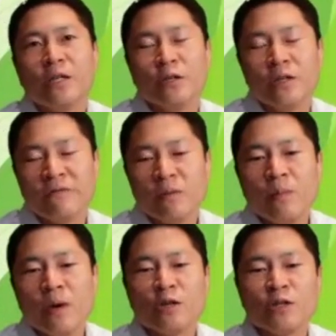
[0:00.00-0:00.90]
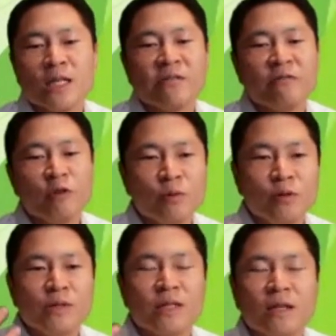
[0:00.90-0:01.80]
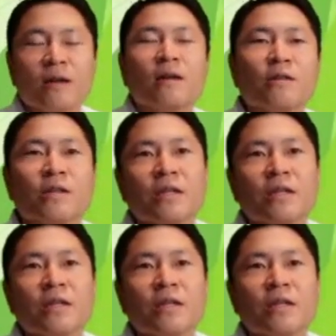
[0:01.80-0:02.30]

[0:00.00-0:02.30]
you have a better chance of reproducing the colors